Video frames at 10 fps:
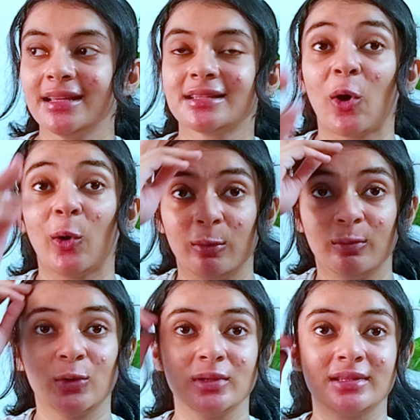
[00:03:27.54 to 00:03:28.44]
is
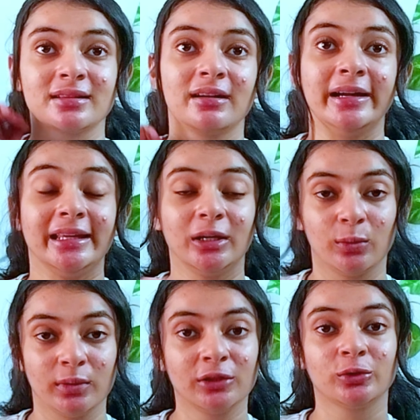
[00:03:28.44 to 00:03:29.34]
almost
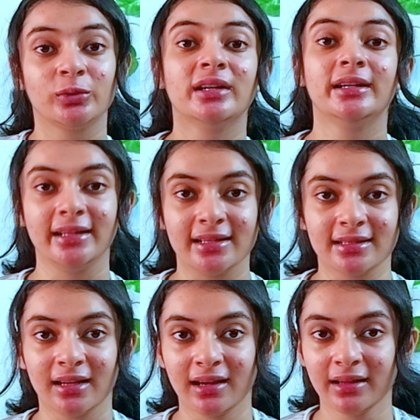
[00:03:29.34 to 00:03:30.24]
equal to a
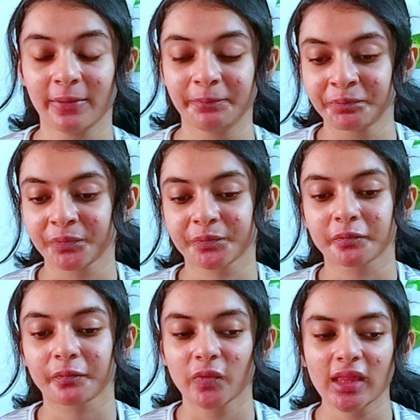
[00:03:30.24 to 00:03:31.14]
DSLR,
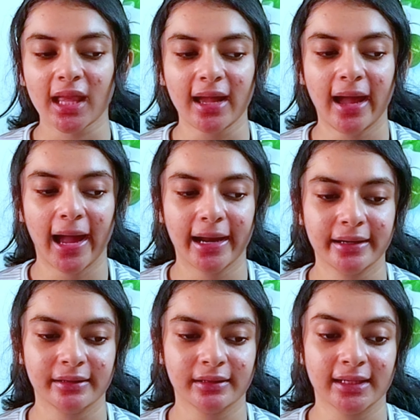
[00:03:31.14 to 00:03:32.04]

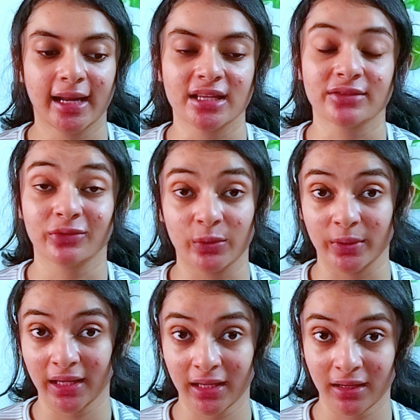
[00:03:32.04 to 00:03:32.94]
and it has
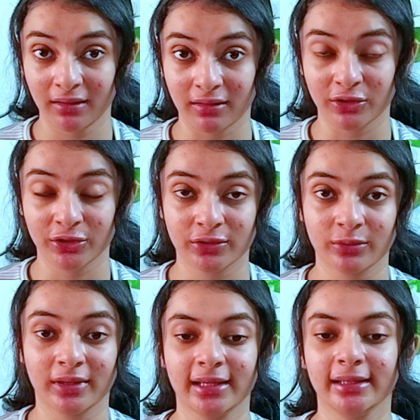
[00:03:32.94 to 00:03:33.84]
4K
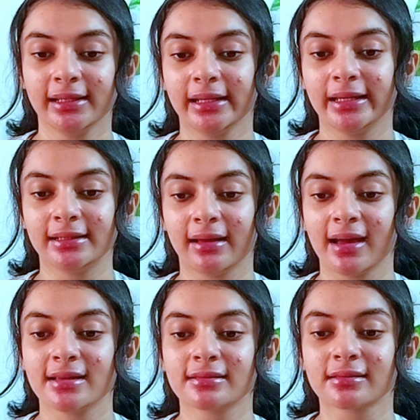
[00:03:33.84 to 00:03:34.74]
shooting, it
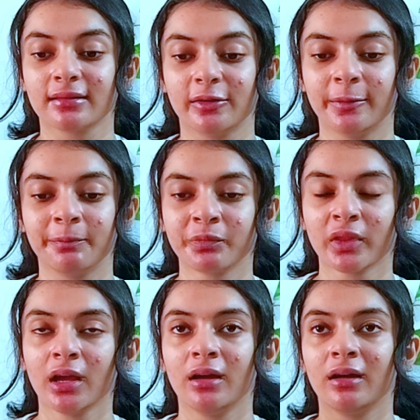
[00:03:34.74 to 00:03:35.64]
has
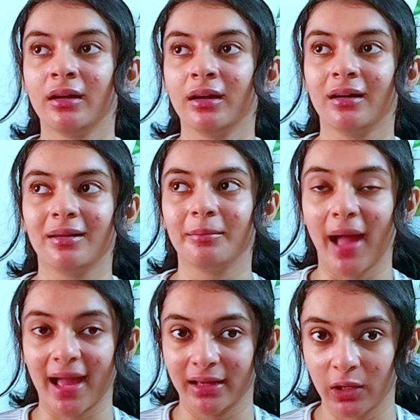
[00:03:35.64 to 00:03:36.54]

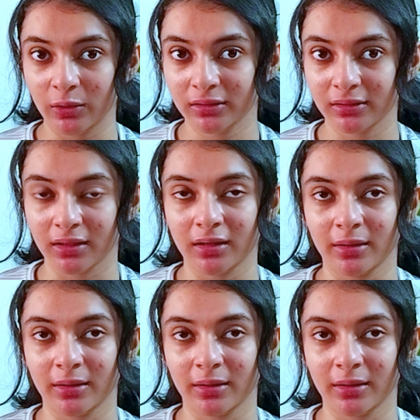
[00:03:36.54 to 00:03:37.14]
background